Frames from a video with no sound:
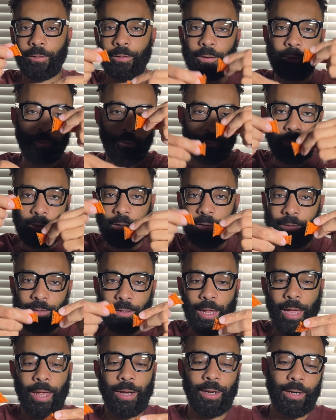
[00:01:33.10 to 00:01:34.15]
and they're just going to
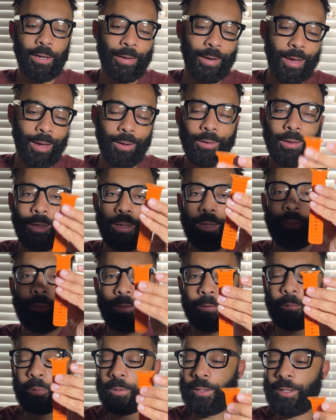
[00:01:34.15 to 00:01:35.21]
slide in and out.
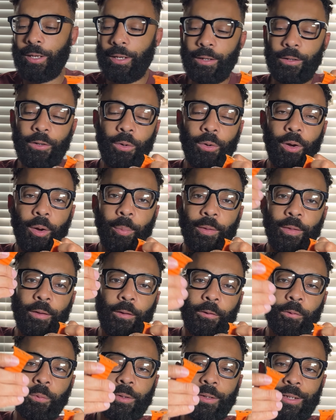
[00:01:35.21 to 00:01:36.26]
This one didn't do it, but
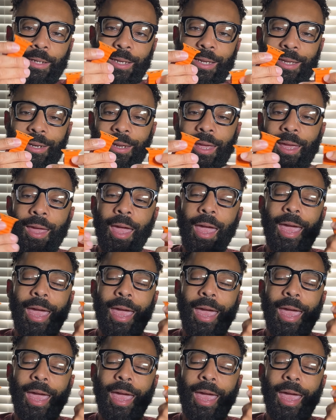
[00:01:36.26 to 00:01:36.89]
this one did.